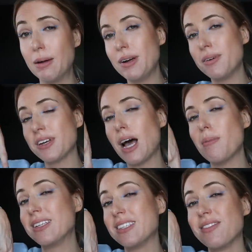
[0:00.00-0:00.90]
Let me know in the
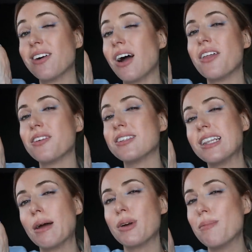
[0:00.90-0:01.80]
comments if there are other
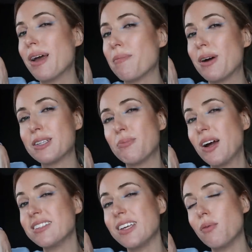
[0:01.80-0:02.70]
celebrity makeup artist
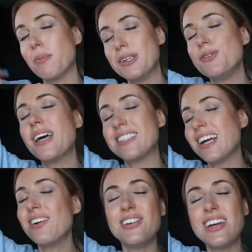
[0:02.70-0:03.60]
brands that you want me to test
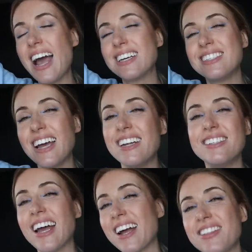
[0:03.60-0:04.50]
out next
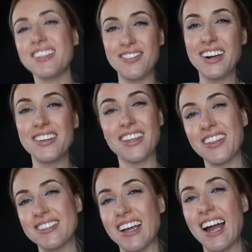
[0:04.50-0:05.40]
and check out these videos
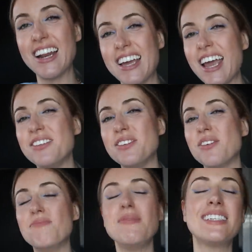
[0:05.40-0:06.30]
on the side in case you
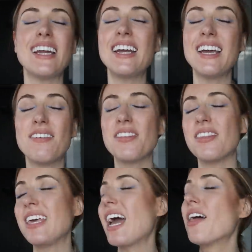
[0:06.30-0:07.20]
have missed any of
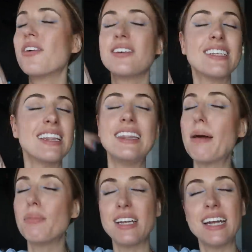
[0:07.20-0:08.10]
the other
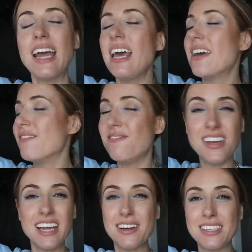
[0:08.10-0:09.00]
celebrity
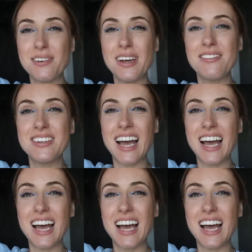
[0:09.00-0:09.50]
videos that we have